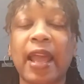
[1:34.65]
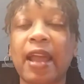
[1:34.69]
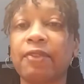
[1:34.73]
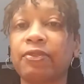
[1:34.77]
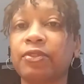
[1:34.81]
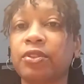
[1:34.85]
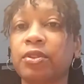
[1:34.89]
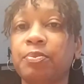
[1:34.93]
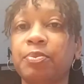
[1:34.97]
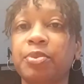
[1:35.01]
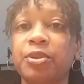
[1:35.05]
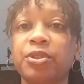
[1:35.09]

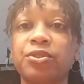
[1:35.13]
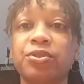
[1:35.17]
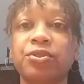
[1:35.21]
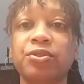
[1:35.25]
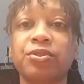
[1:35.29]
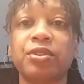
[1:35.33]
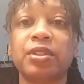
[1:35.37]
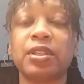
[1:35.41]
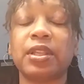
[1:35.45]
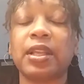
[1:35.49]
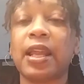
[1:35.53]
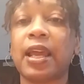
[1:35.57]
after
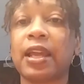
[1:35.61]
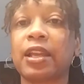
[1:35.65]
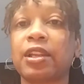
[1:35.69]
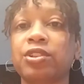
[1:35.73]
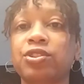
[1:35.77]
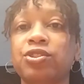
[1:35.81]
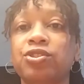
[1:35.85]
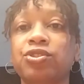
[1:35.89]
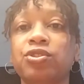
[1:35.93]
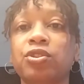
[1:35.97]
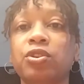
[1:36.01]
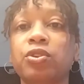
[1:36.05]
pictures that I can
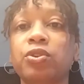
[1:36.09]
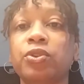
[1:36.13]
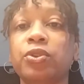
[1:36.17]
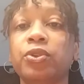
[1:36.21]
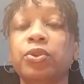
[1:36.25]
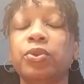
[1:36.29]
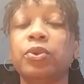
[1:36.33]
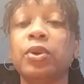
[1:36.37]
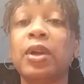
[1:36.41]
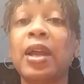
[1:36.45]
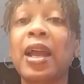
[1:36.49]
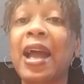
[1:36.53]
show
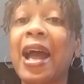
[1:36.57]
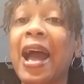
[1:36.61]
you.